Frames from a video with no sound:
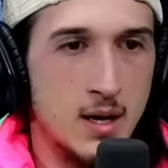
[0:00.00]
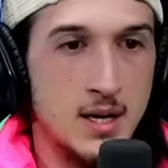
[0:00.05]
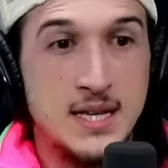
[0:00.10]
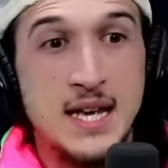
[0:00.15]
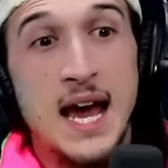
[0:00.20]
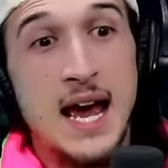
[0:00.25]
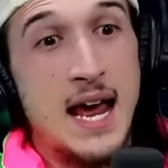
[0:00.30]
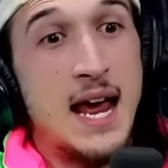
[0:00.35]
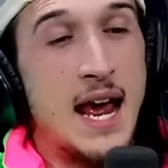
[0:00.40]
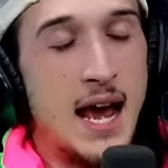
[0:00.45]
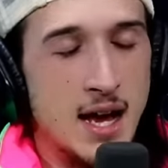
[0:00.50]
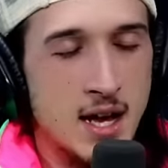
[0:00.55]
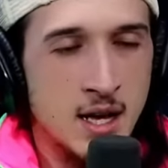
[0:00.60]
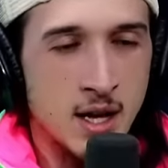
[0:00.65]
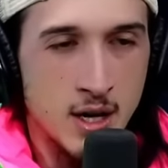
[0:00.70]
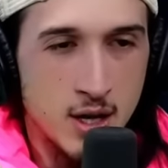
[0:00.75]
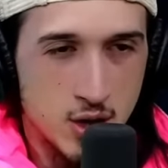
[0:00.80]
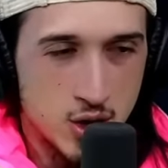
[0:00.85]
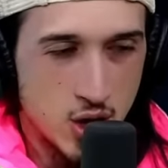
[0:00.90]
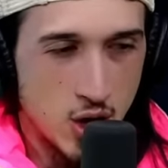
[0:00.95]
Yeah, yeah, yeah.
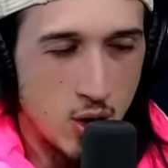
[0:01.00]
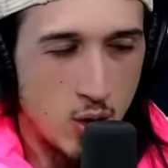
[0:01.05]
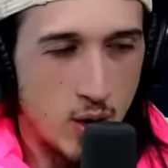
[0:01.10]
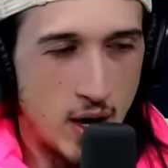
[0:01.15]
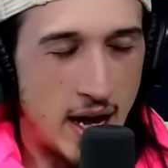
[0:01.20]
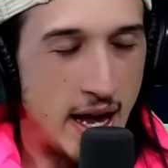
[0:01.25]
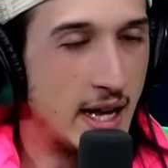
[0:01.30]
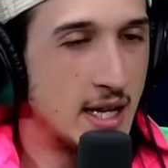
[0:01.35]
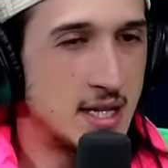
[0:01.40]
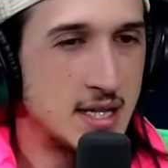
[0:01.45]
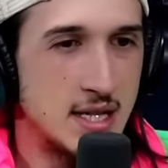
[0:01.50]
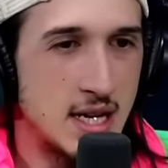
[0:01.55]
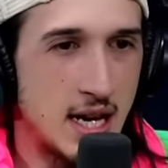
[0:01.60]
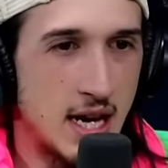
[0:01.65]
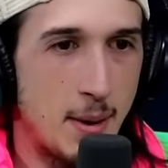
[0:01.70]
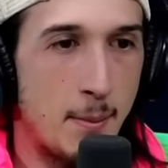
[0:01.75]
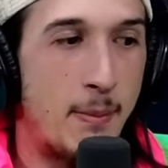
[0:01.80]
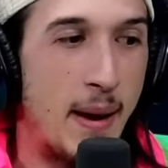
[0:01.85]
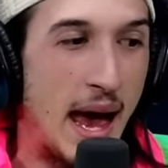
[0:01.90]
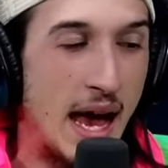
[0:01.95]
Mm-hmm. So it's
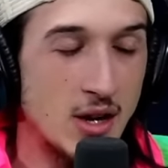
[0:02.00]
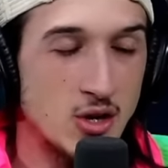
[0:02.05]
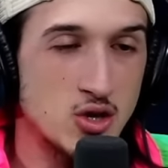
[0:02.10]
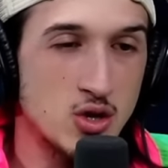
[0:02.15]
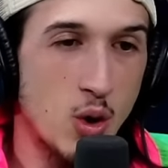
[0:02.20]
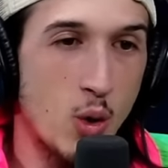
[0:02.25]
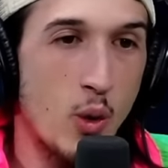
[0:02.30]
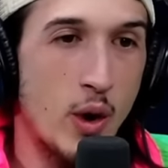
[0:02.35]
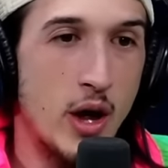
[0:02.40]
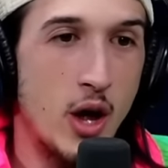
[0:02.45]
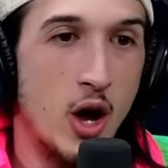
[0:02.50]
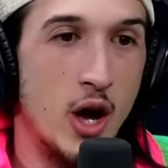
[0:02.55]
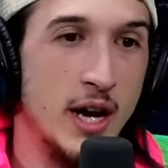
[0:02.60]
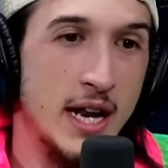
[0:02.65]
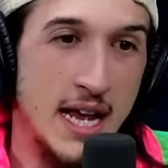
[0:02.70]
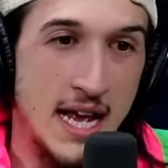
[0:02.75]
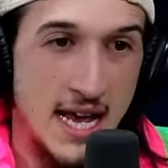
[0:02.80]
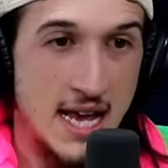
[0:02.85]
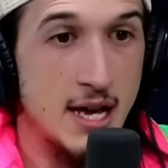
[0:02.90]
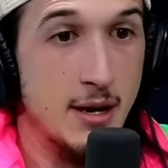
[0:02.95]
backstory on
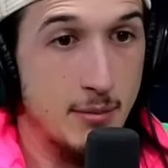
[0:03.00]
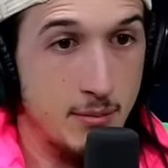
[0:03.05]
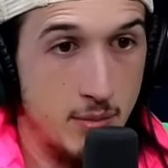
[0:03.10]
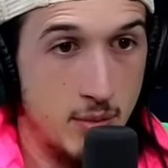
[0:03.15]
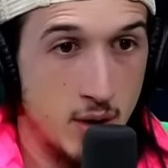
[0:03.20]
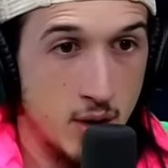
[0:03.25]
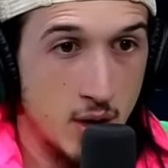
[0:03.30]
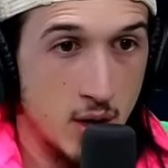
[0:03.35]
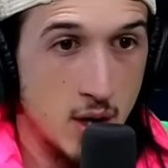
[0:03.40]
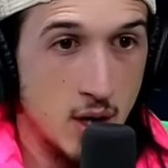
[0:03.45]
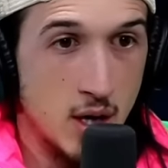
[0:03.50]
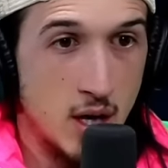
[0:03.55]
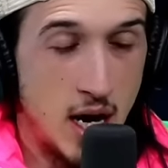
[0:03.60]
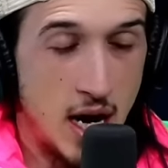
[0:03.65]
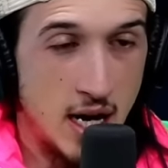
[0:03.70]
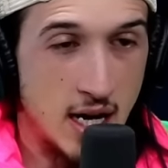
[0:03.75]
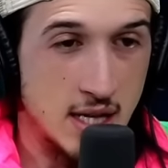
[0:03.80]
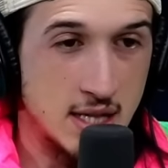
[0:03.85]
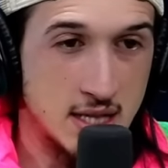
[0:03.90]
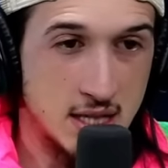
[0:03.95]
him,
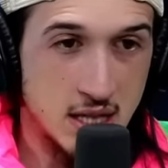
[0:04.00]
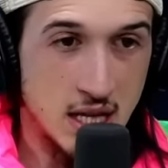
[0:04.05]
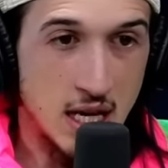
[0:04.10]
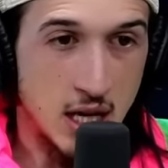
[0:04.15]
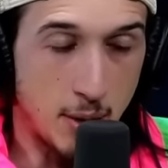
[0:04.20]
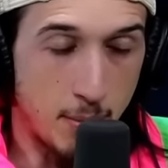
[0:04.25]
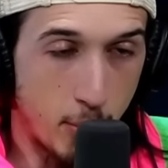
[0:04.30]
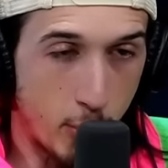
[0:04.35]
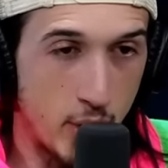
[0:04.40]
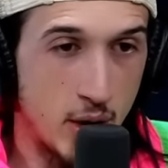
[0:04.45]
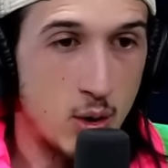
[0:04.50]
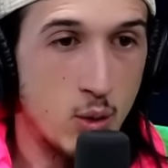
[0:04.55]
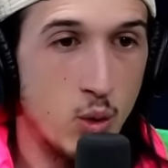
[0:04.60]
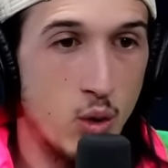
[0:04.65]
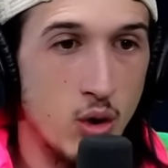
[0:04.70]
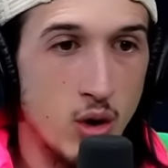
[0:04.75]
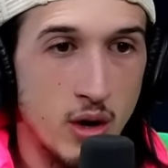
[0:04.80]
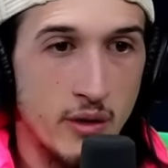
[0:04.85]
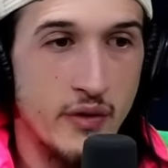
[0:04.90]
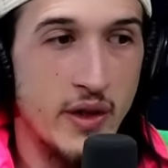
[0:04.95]
and it's like a
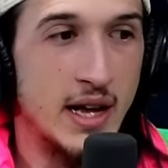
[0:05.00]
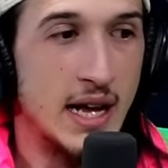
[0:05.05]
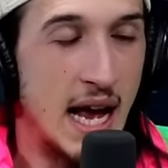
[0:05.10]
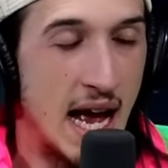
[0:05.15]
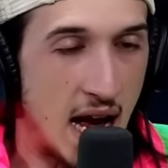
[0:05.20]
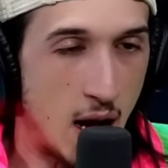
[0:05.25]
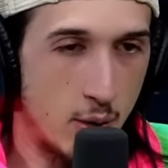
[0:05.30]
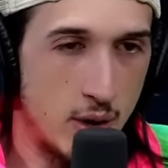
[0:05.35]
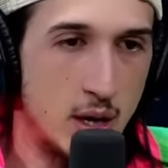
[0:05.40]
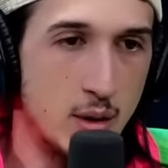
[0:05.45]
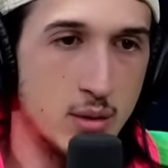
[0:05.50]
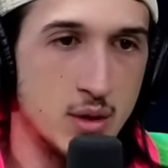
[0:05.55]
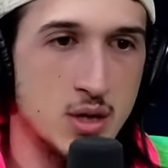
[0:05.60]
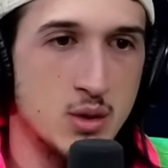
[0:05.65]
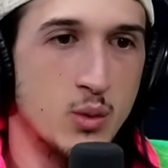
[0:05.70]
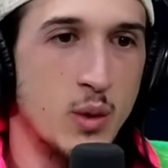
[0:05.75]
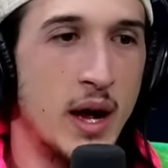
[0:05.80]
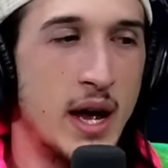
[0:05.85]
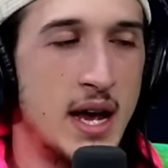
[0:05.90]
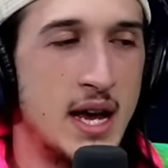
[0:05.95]
prequel of like how he was
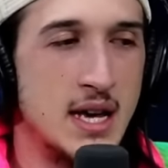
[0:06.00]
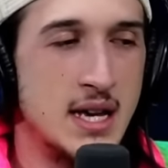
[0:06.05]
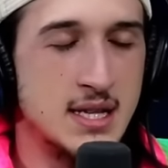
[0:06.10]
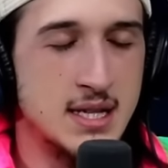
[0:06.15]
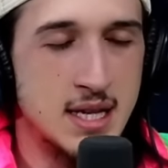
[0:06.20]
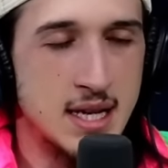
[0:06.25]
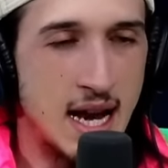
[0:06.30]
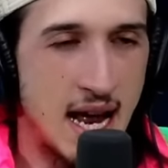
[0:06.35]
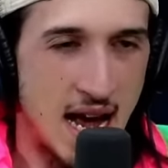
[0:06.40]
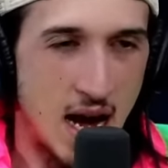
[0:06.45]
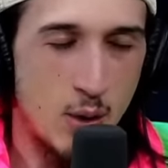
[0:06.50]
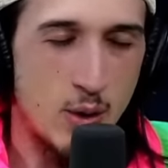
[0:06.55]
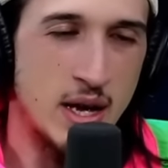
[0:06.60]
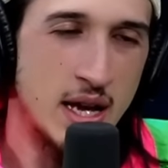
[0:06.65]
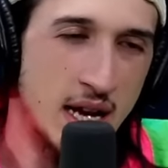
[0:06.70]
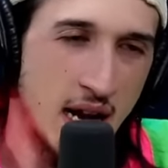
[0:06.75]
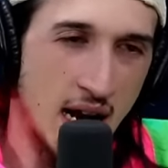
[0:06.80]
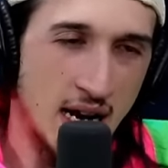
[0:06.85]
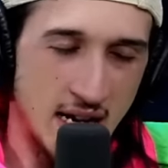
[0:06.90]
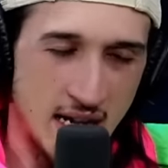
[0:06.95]
raised and how he
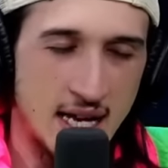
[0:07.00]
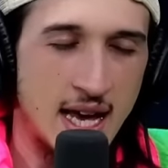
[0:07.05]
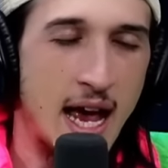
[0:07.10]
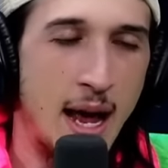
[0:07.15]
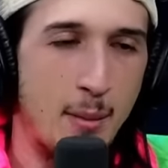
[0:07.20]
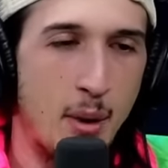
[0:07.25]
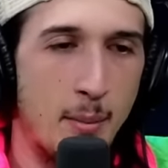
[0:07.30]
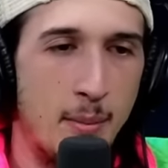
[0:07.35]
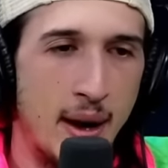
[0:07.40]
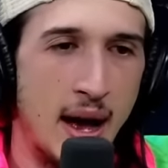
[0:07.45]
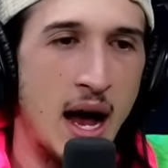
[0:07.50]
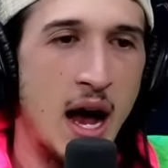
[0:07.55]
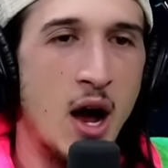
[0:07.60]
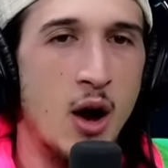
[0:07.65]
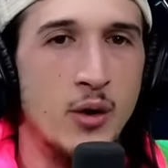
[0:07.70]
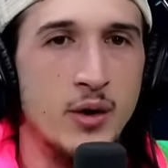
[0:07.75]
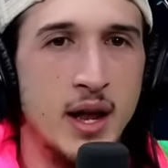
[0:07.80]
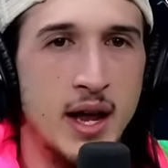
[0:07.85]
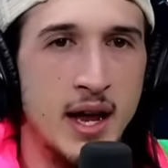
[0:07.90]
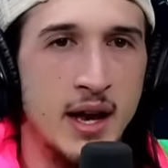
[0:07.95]
kind of came
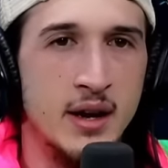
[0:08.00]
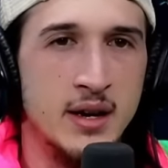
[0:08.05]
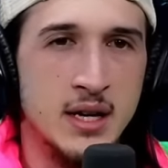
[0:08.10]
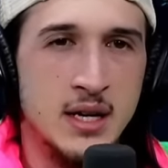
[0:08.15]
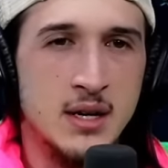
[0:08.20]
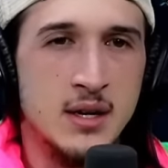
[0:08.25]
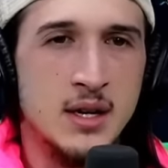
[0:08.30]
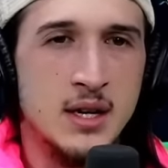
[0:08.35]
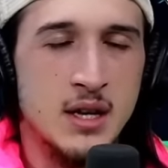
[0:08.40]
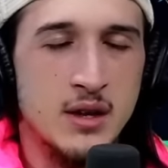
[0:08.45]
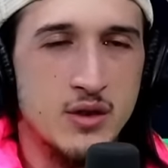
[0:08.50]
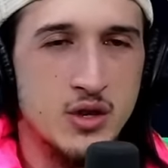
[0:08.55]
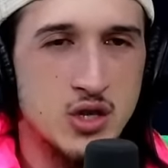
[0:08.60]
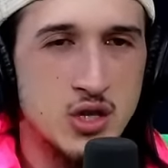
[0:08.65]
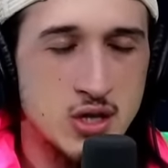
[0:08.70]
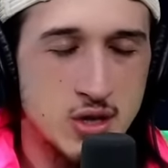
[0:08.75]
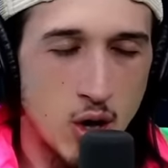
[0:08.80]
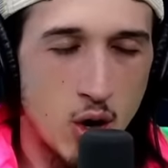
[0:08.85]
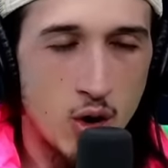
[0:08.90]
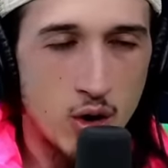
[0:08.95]
about and the
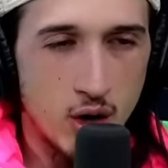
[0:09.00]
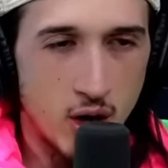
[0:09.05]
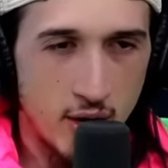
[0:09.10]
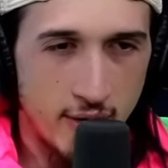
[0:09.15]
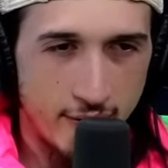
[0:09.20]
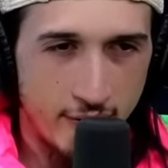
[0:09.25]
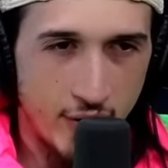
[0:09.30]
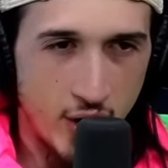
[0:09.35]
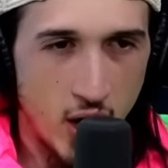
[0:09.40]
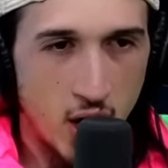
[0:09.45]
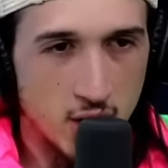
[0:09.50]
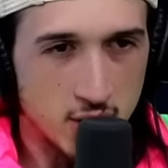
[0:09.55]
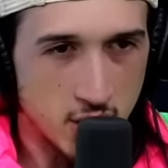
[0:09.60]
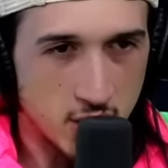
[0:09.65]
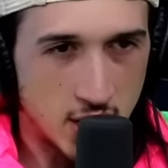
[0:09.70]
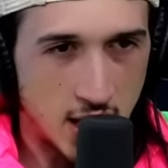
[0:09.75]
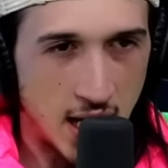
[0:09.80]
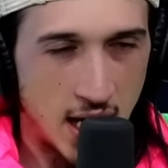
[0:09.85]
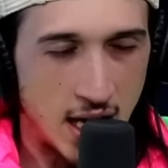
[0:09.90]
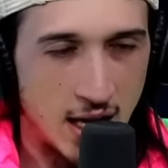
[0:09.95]
start of the Hunger
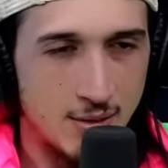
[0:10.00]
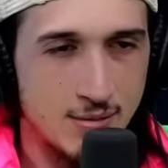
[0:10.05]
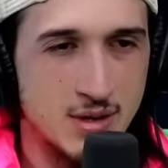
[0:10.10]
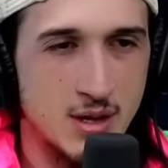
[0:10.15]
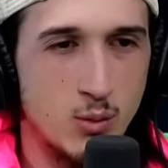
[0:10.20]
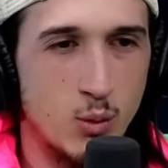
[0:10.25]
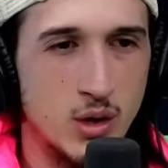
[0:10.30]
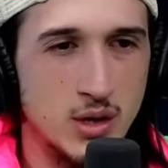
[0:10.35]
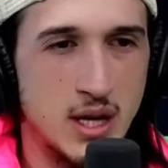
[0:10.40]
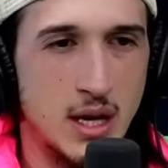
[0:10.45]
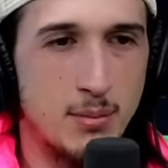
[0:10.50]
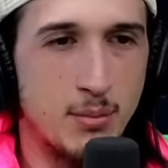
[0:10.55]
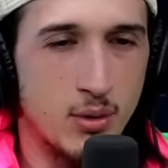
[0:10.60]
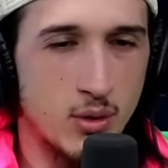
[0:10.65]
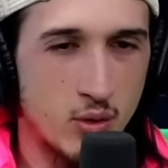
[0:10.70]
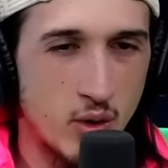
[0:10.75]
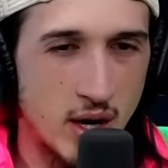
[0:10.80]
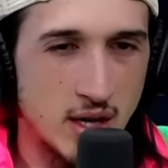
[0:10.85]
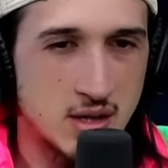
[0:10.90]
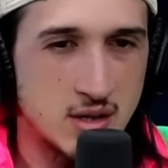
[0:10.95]
Games and what they
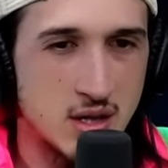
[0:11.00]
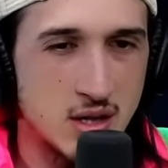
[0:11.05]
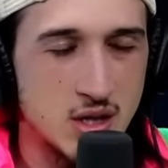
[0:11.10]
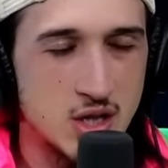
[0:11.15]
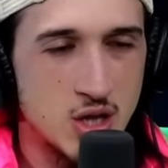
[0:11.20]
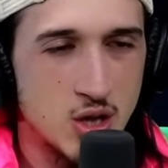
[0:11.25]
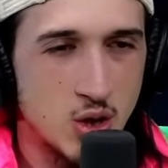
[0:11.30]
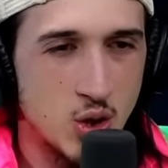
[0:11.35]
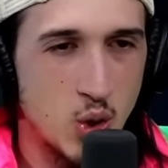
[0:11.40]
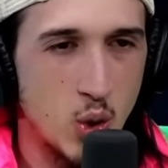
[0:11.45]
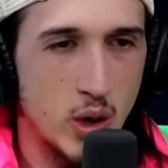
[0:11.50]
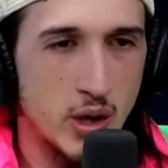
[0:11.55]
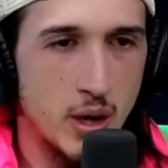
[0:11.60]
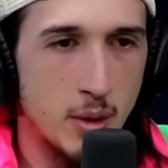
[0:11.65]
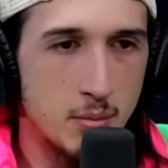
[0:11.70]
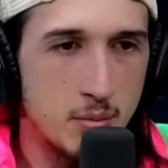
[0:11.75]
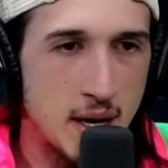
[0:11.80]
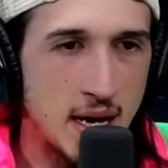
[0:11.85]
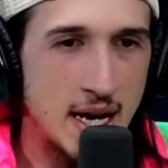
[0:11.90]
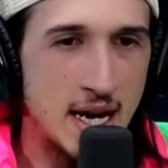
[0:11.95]
progressed into and the
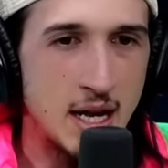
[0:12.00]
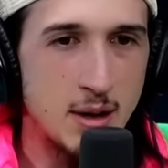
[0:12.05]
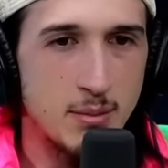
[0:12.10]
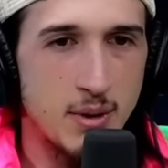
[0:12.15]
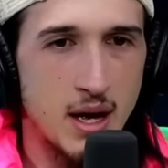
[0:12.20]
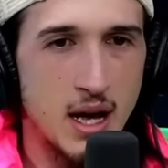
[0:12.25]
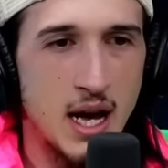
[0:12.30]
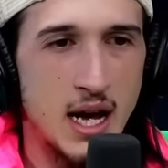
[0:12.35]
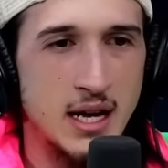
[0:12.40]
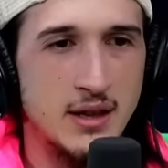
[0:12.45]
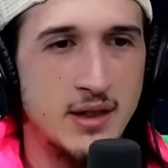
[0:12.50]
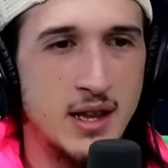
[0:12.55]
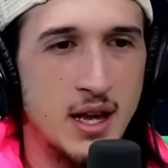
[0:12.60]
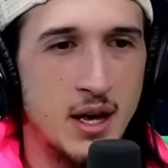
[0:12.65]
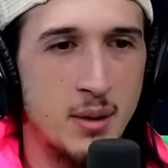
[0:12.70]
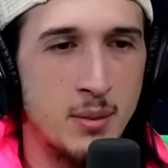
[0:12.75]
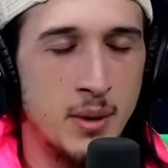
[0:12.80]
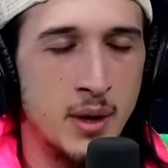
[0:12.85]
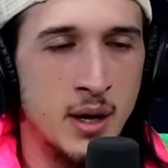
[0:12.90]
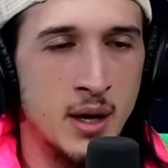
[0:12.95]
meaning behind
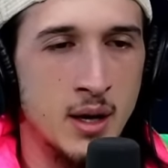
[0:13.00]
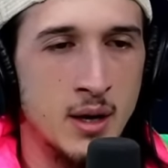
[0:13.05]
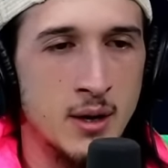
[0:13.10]
them. Is there going to